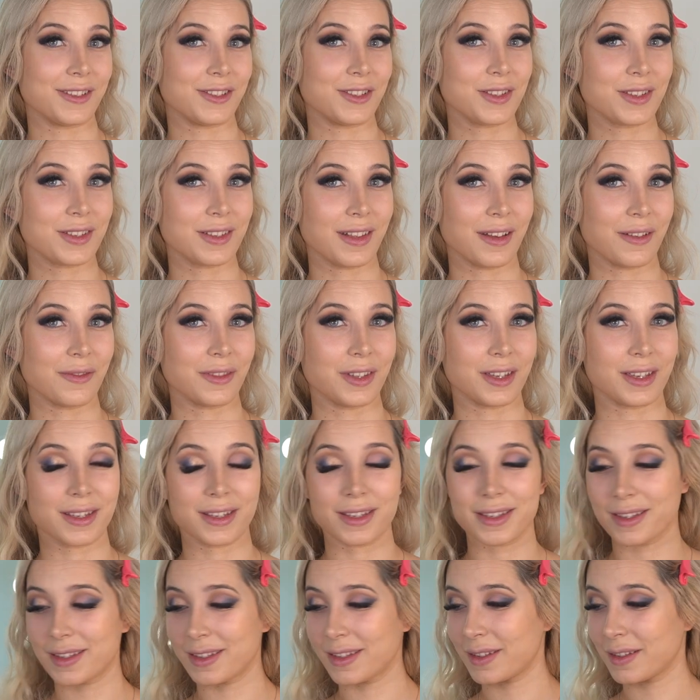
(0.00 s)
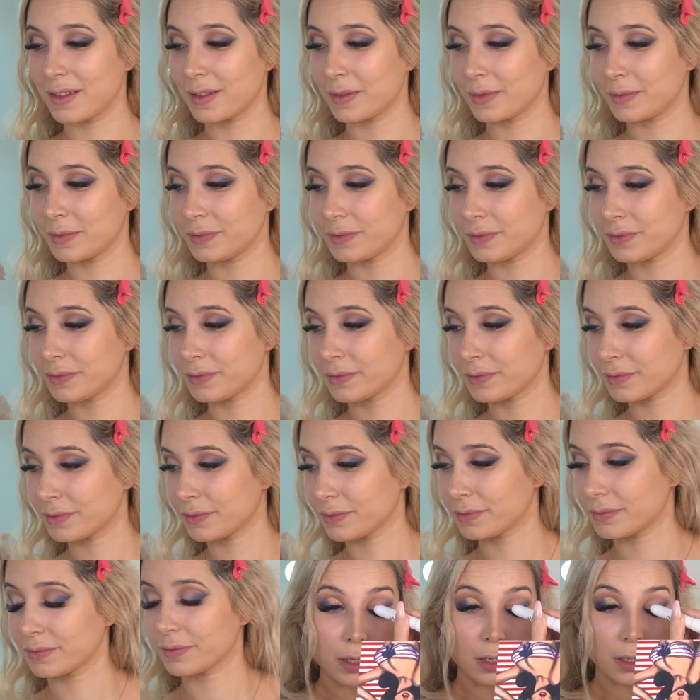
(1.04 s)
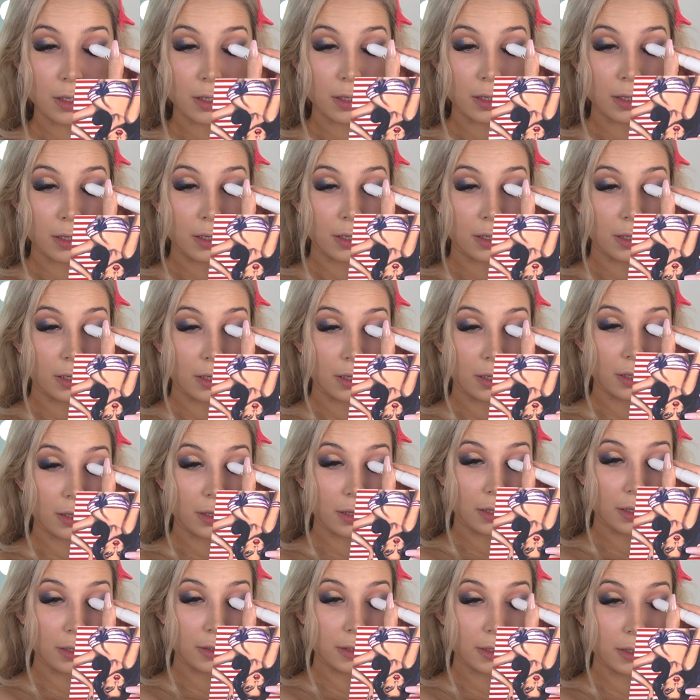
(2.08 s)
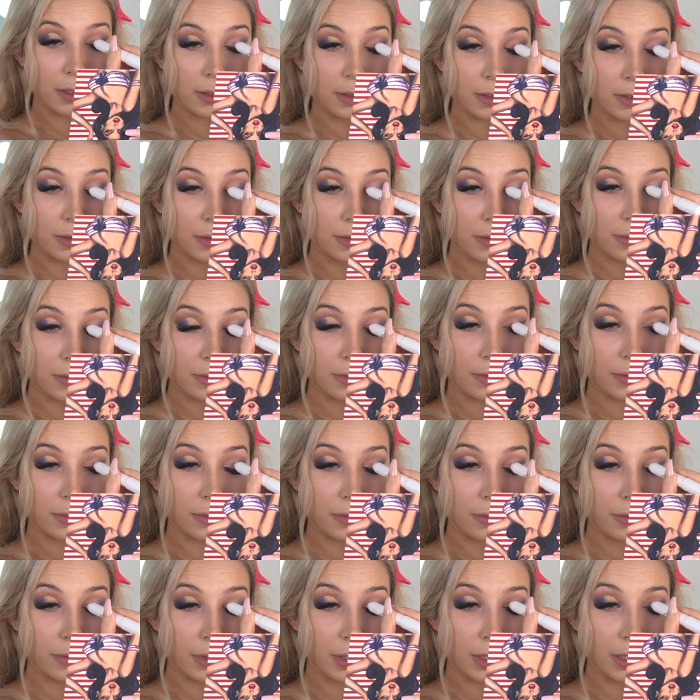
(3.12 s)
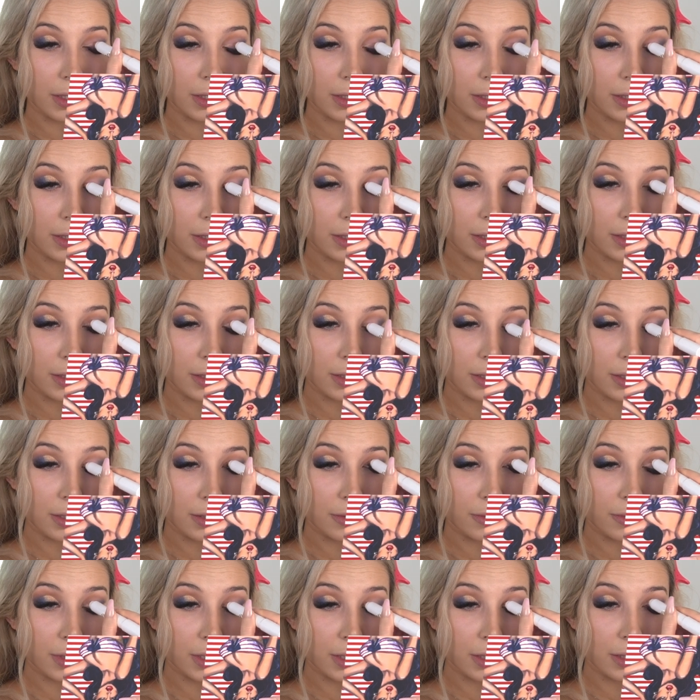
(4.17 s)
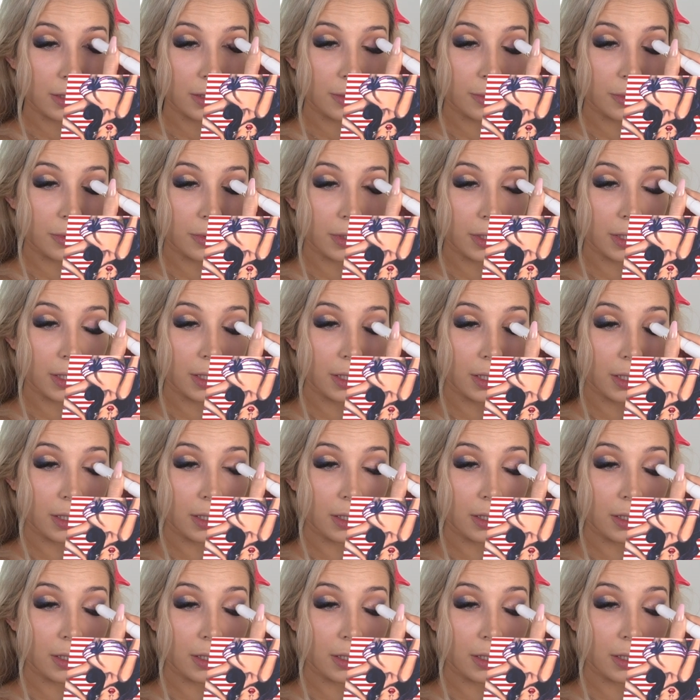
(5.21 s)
I just love this. Okay, this is really, really pretty.